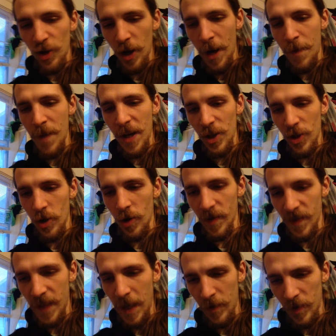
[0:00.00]
try to make sure it
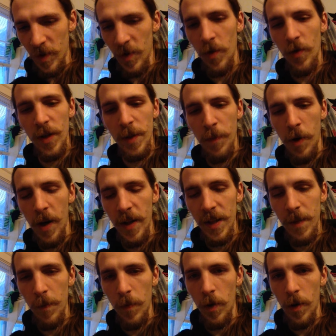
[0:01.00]
sounds as good as
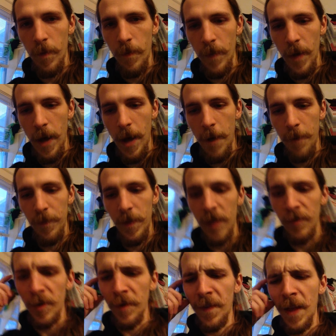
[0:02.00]
possible,
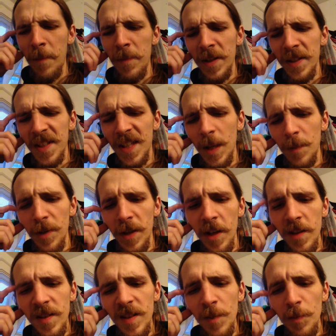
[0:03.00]
even if that means keeping
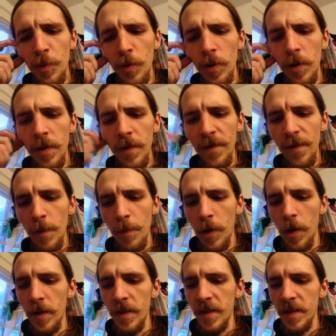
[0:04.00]
it simple for
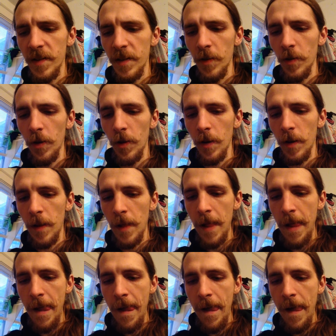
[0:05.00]
parts until
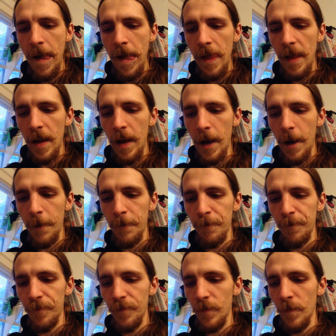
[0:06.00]
uh,
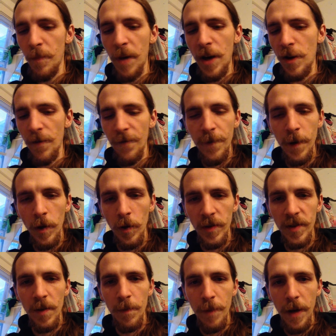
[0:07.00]
better
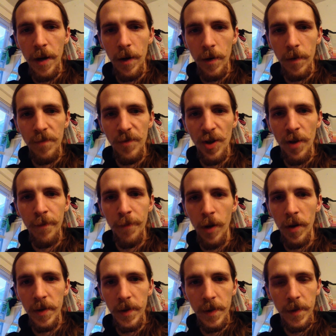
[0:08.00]
fills or better drum
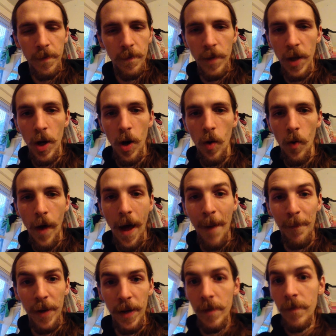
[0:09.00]
parts,
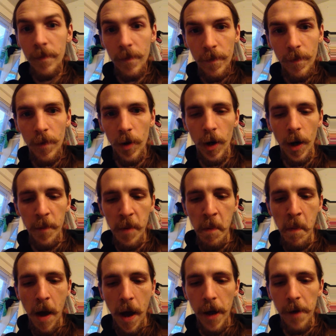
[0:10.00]
happen or come to
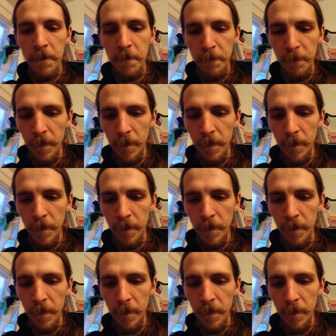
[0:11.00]
mind.